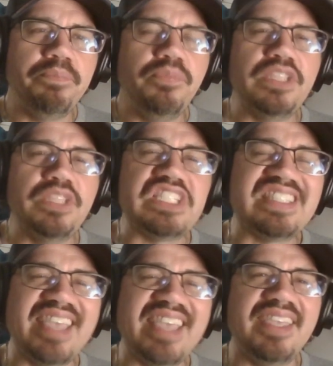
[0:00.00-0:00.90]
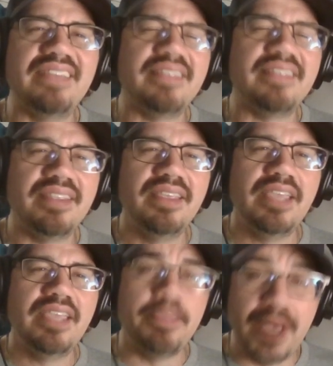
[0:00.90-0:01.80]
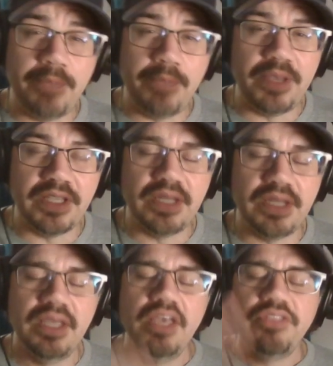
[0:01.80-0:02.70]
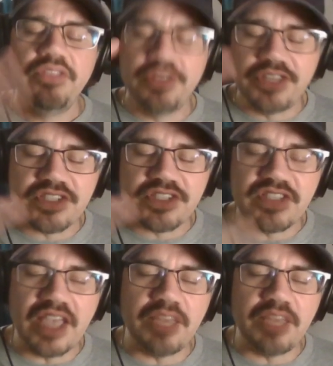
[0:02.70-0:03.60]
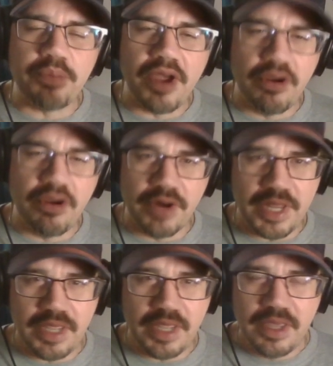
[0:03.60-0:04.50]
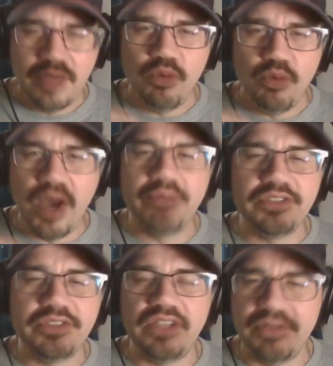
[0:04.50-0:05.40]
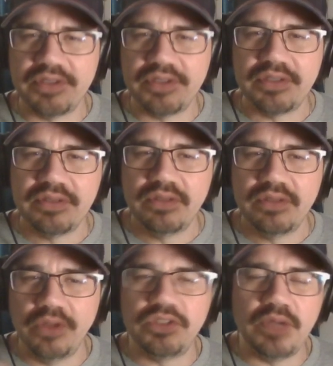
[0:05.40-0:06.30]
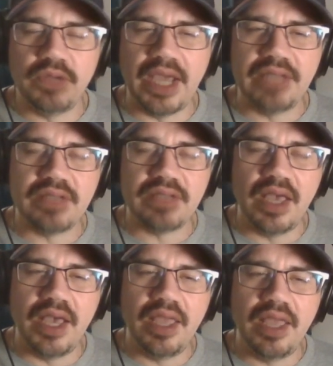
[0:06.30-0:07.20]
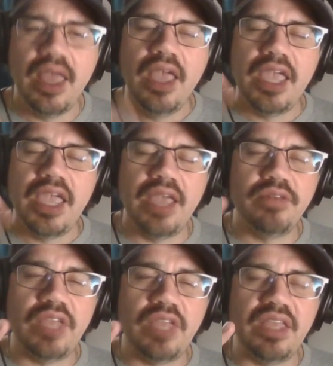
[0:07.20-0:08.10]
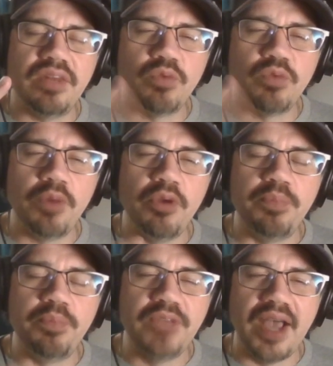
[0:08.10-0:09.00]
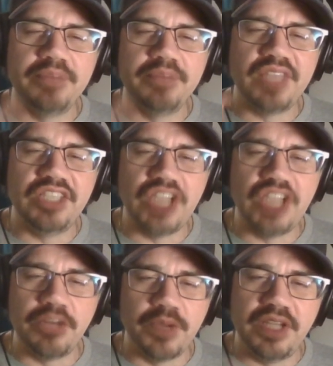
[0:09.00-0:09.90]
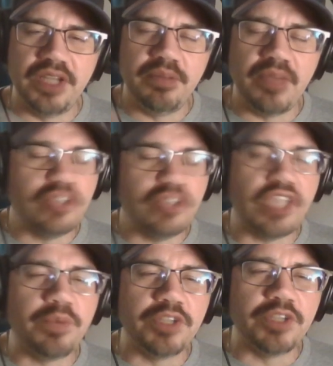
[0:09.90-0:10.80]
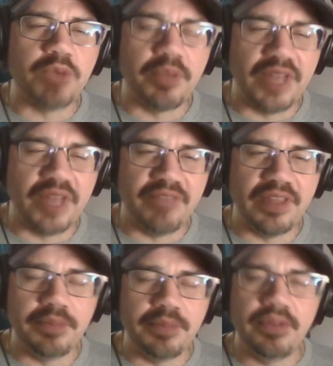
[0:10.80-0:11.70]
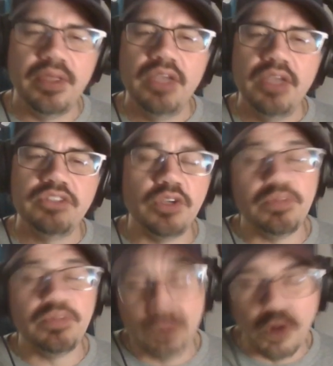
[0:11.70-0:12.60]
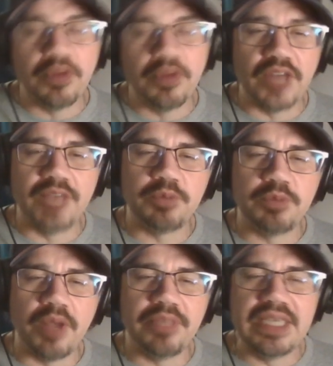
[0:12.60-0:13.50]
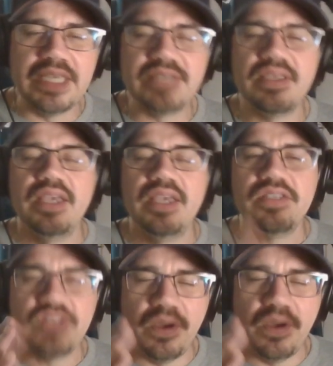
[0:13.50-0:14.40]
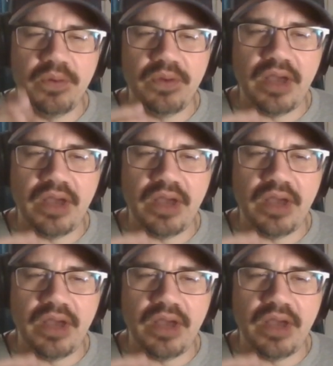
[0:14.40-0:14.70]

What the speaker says: the second, in my opinion, they're the second priority wide receivers. Those two guys, and in Romeo Doubs and Jaden Reed. Jaden Reed's probably not available, so Romeo Doubs probably is. So